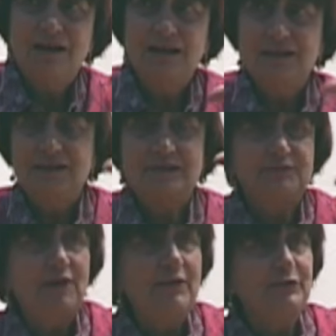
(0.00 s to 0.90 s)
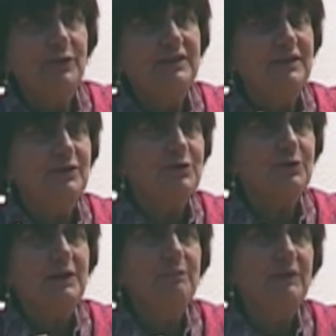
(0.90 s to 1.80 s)
Okay, it's 5:20 in the
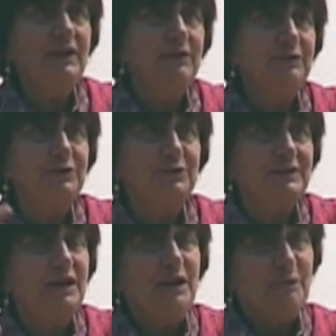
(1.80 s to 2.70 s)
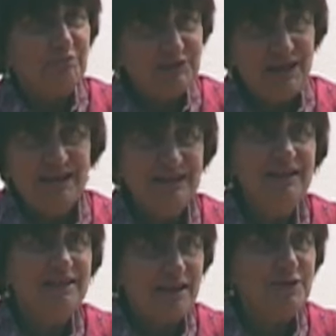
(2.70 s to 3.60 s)
screenplay. We do it then
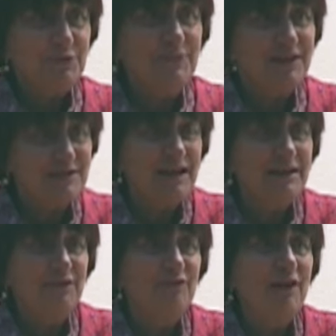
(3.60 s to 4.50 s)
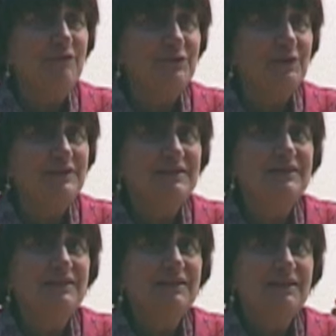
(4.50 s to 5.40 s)
it has to be exactly
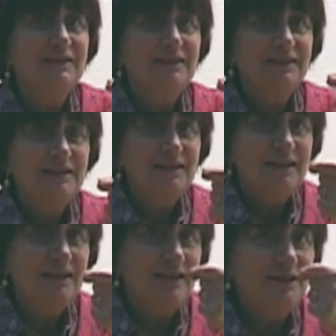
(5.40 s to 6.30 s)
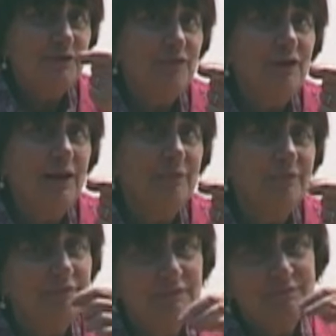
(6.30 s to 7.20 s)
5.20 in the film.
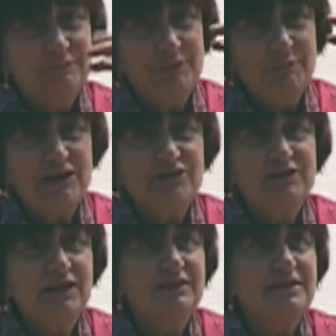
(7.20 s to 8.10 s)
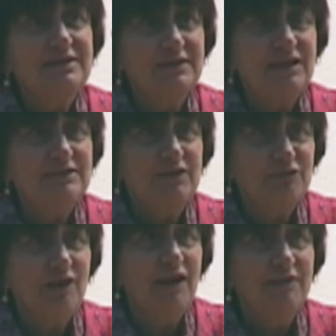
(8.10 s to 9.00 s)
Imagine that it starts
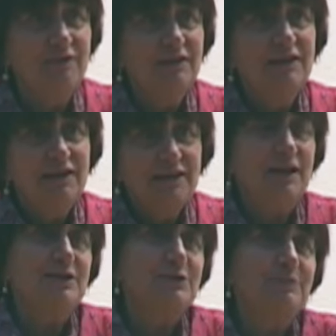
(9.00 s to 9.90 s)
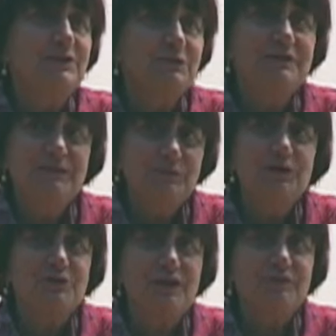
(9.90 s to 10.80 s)
at 5, it has to be 20
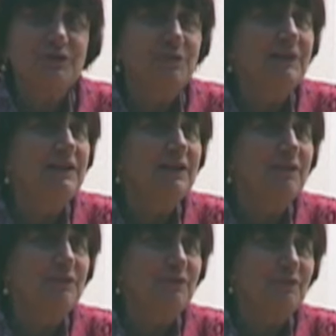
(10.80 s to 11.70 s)
minutes after the beginning of